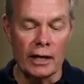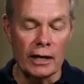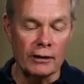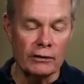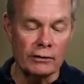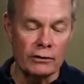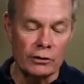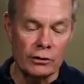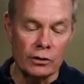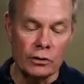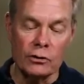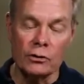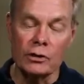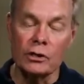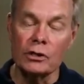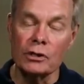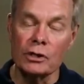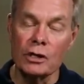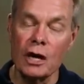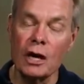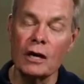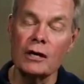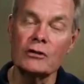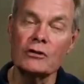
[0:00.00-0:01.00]
And you could
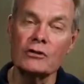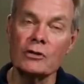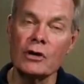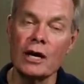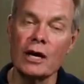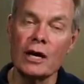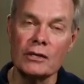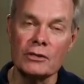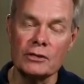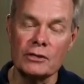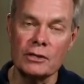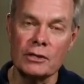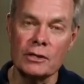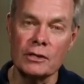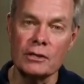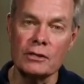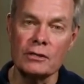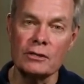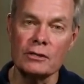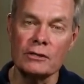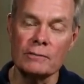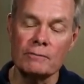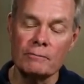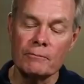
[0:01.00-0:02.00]
contrast
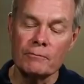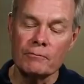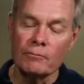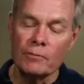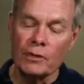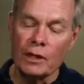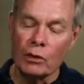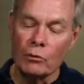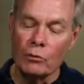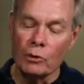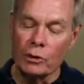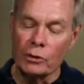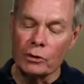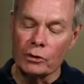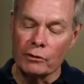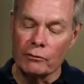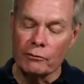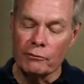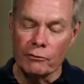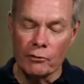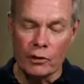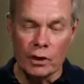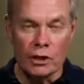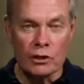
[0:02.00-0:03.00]
this with the
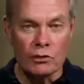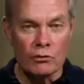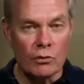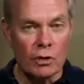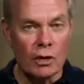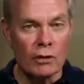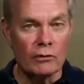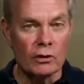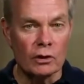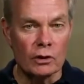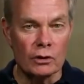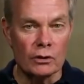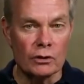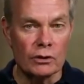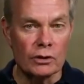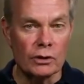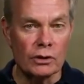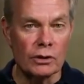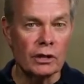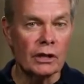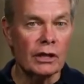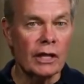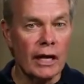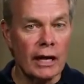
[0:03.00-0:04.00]
French
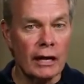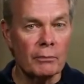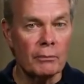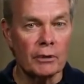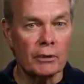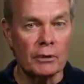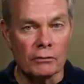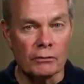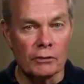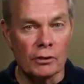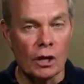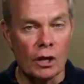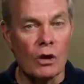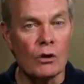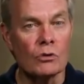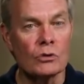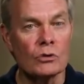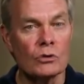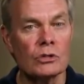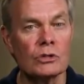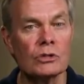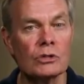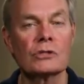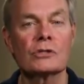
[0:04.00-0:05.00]
Revolution that happened
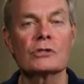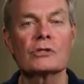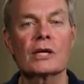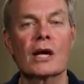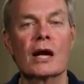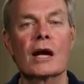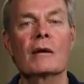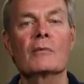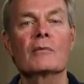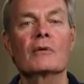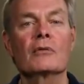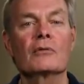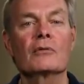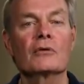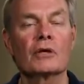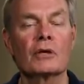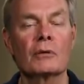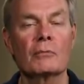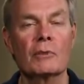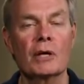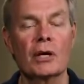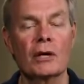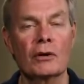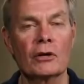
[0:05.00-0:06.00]
close to the time of the
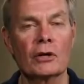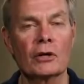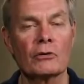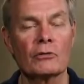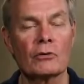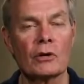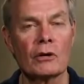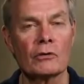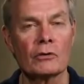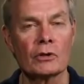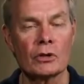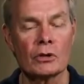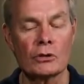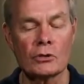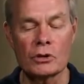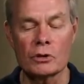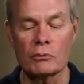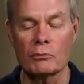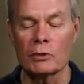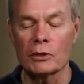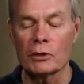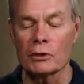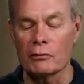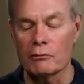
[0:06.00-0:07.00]
American
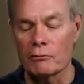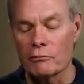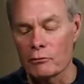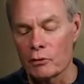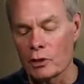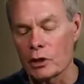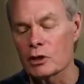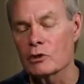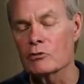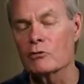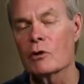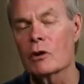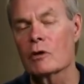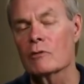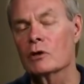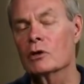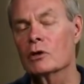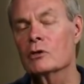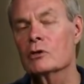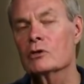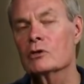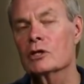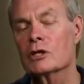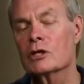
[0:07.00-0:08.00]
Revolution, but the French
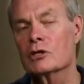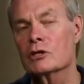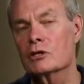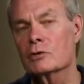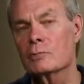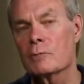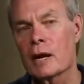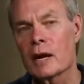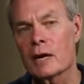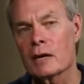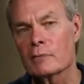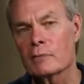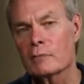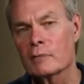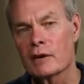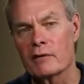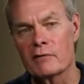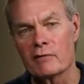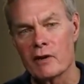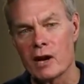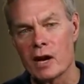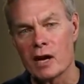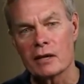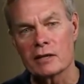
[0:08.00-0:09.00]
Revolution, inspired by
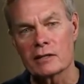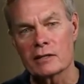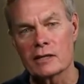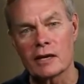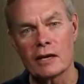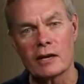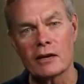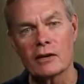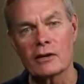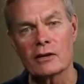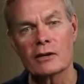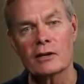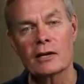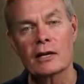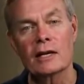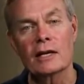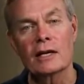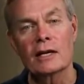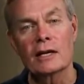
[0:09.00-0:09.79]
Voltaire